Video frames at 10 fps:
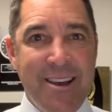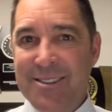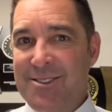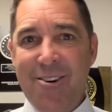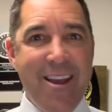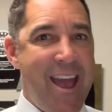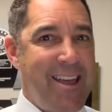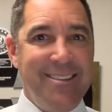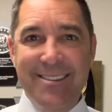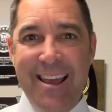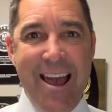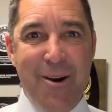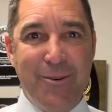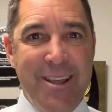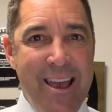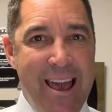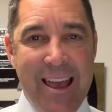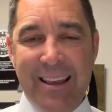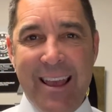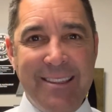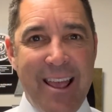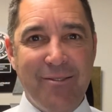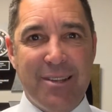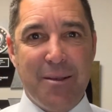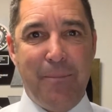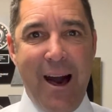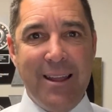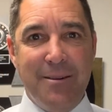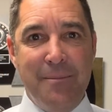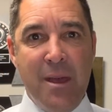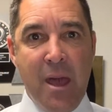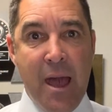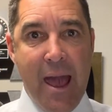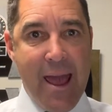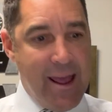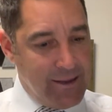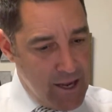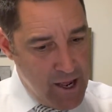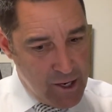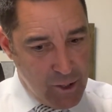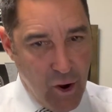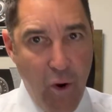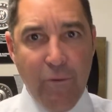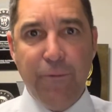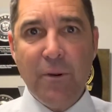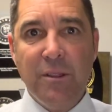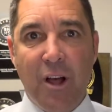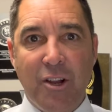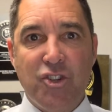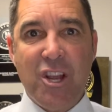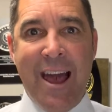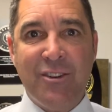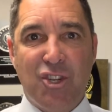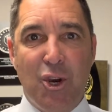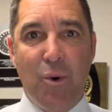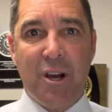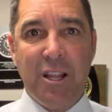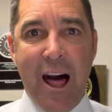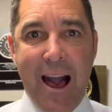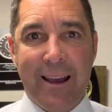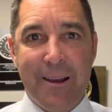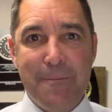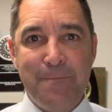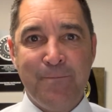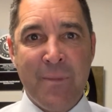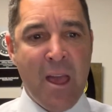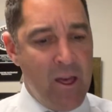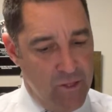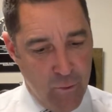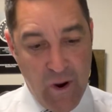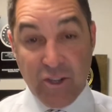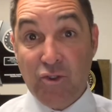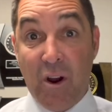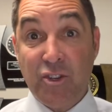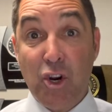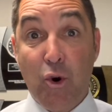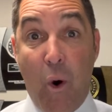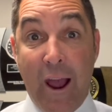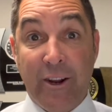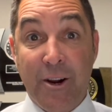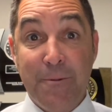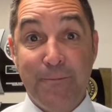start heading down and get down to the bottom and go for lunch at 2 o'clock. The restaurants are quieter.